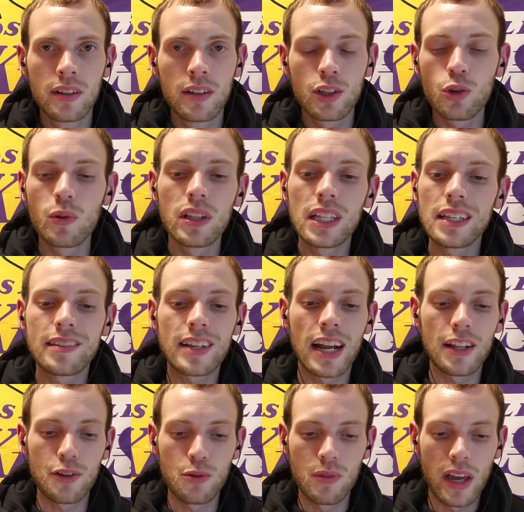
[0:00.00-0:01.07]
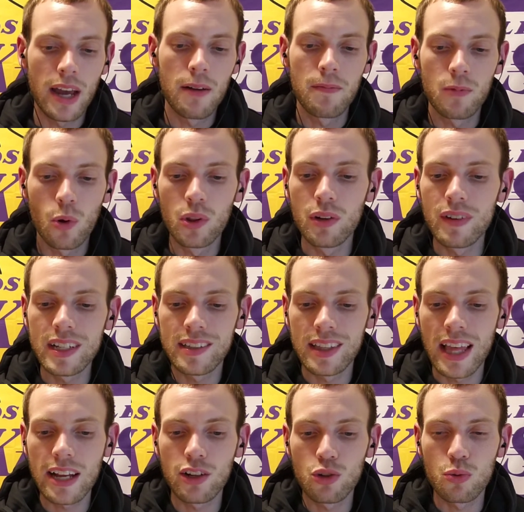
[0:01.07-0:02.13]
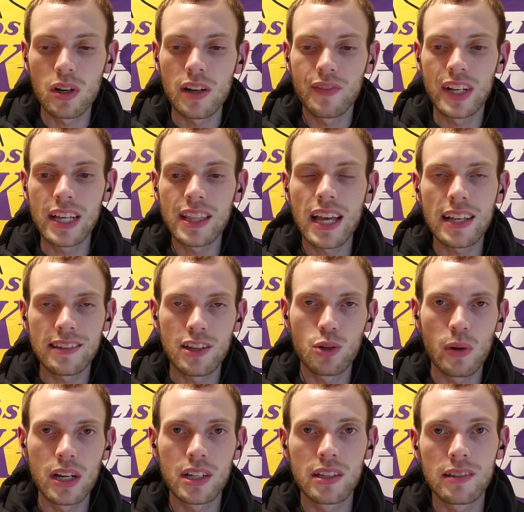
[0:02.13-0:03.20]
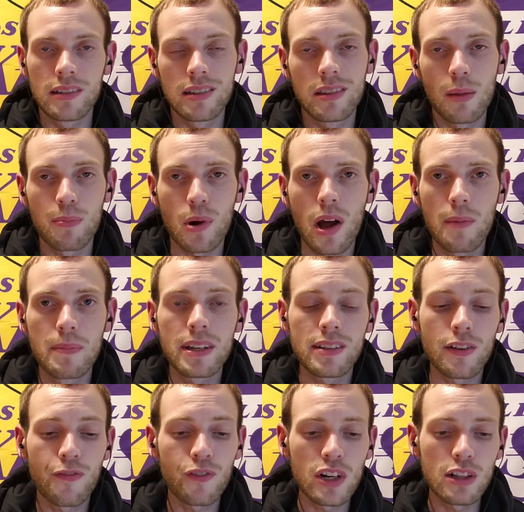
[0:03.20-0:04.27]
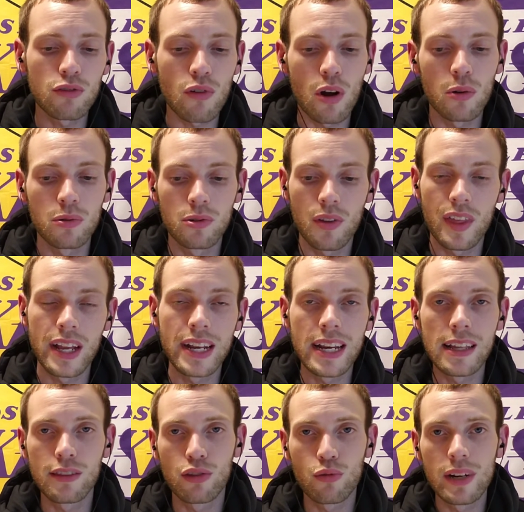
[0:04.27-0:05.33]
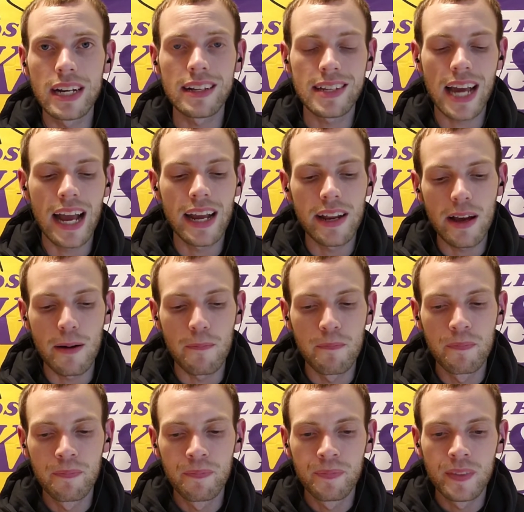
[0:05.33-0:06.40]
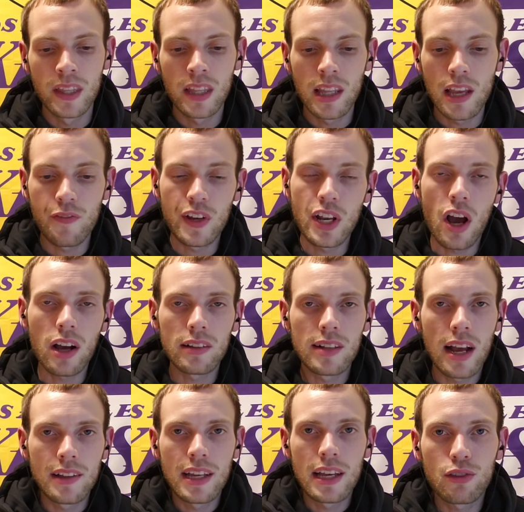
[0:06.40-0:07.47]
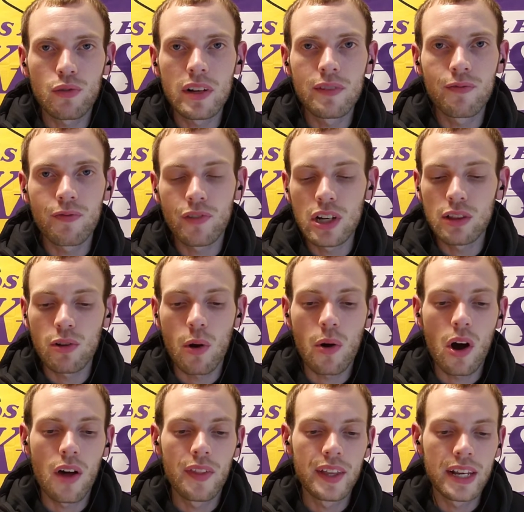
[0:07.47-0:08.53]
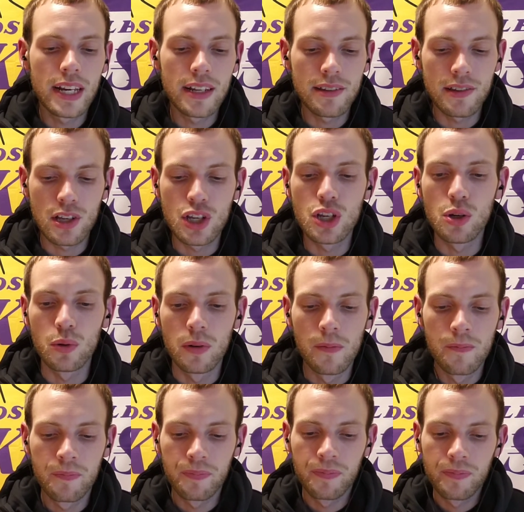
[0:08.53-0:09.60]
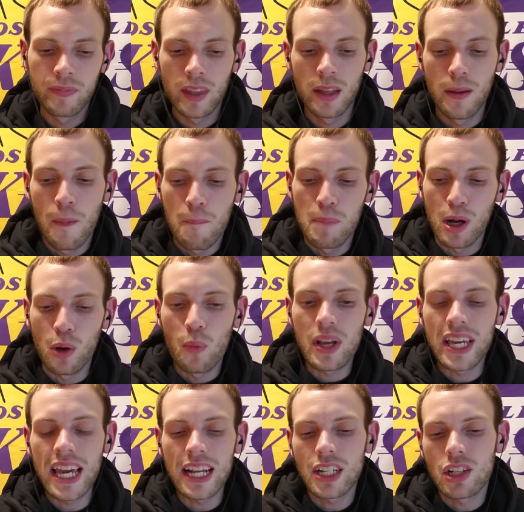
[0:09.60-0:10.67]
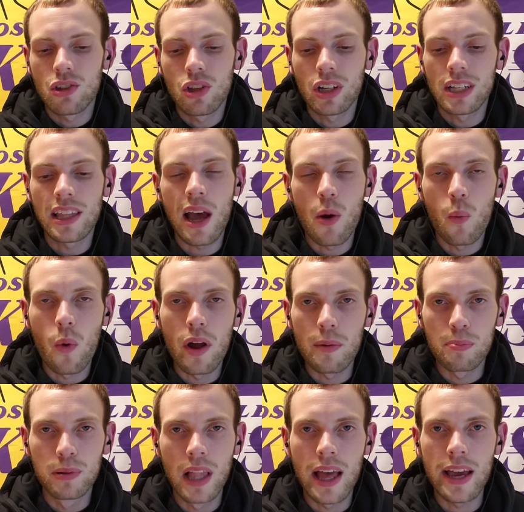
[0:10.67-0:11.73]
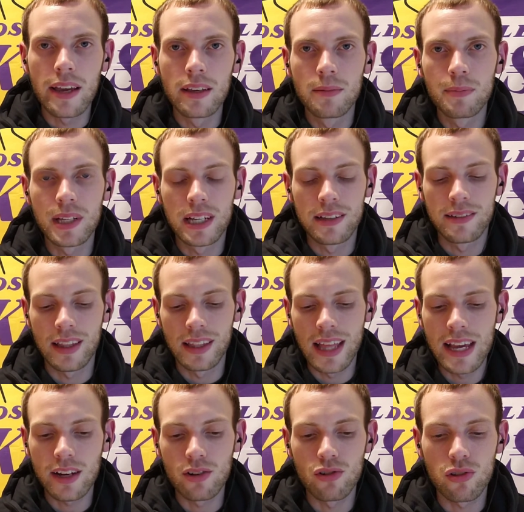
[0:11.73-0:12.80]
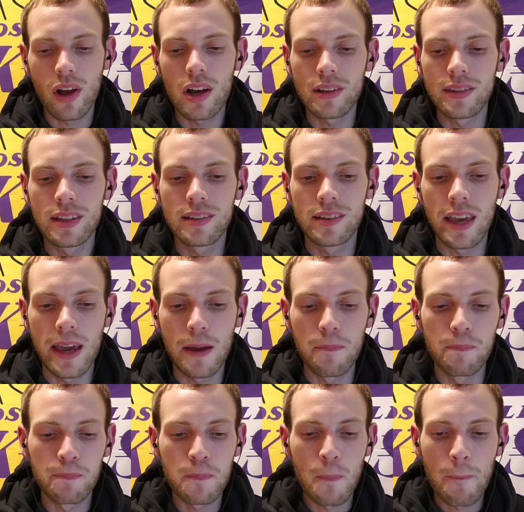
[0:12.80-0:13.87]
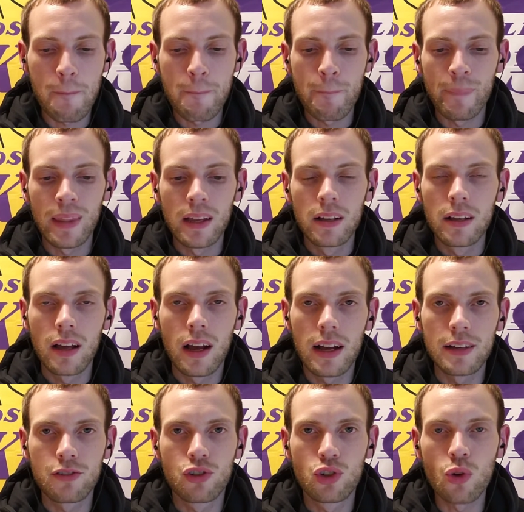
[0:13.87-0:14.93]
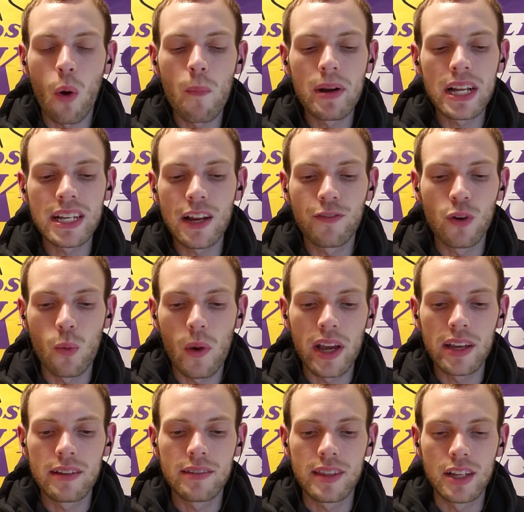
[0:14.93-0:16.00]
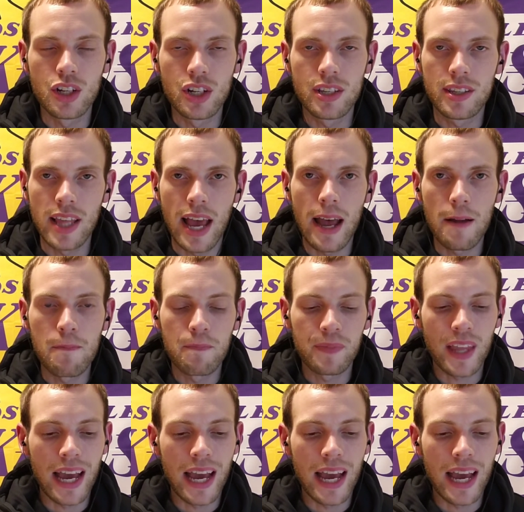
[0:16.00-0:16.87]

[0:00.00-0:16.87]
You at least got to do that. Only reason Lakers were even in that situation is because LeBron missed a free throw, so they needed 3 to tie it up. If he knocks down free throw, all they need is a 2. But we can't just look at that one play, because the Lakers lost this game so many different ways than just that.